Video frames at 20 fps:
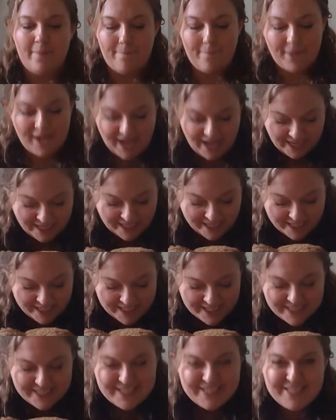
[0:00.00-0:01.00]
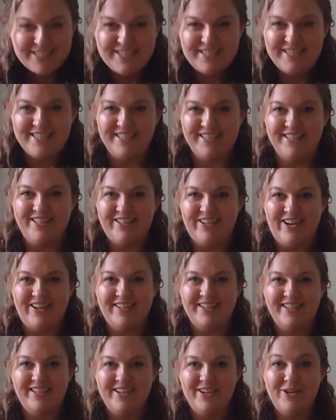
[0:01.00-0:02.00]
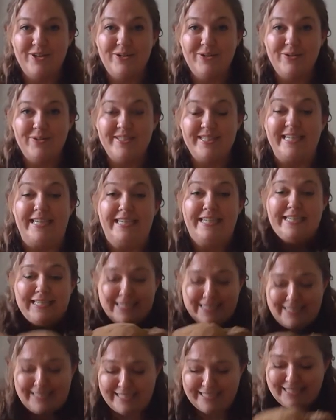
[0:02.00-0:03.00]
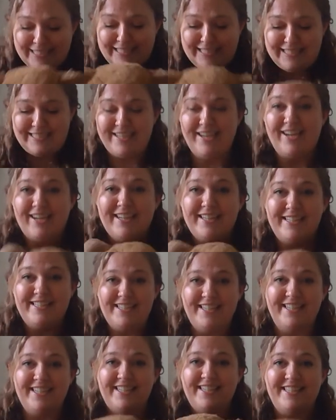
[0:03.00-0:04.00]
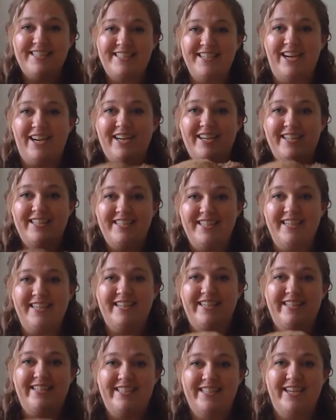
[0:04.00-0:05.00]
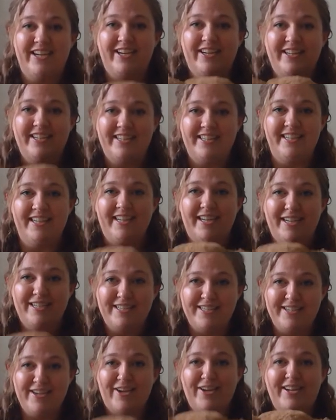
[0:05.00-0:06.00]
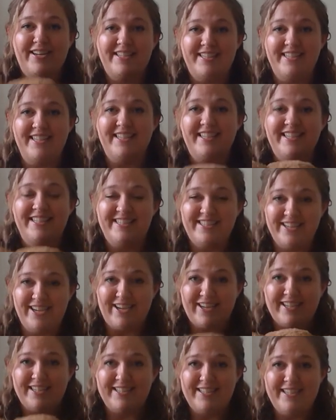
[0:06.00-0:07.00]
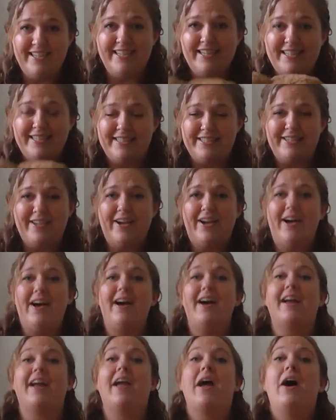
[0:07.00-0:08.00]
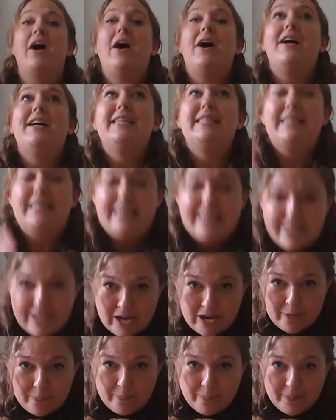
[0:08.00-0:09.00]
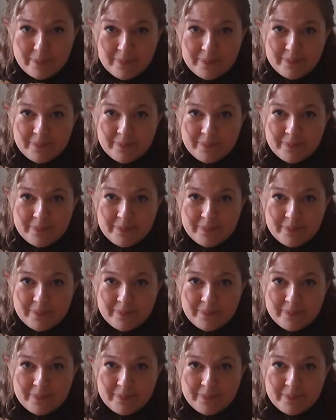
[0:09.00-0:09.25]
My kitchen clock goes tick tock, tick tock, tick tock, tick tock, tick tock, tick tock, stop.